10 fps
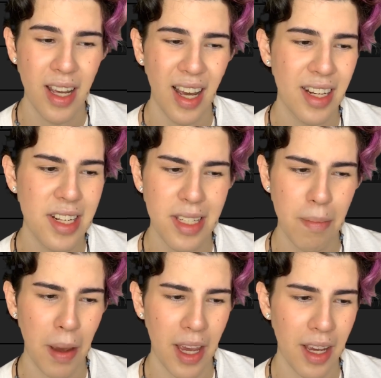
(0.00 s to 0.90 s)
And she's a
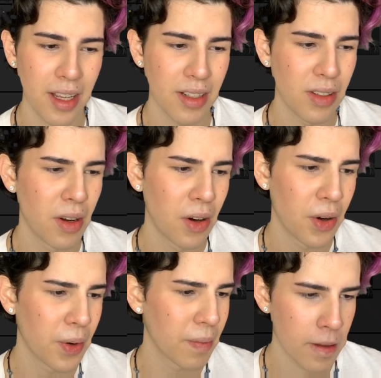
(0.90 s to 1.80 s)
pain.
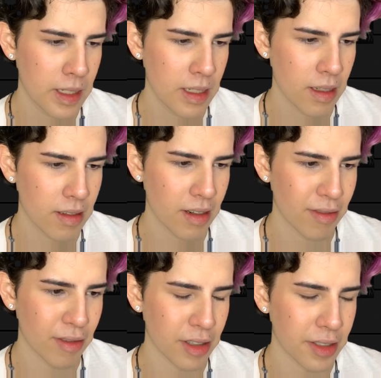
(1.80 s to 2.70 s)
No, this is a
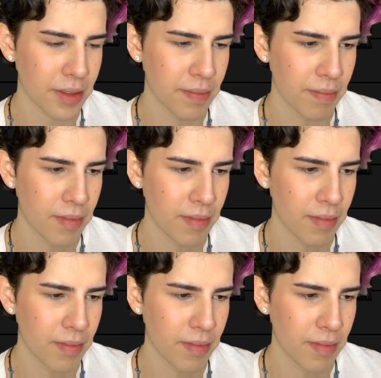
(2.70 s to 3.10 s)
tough one.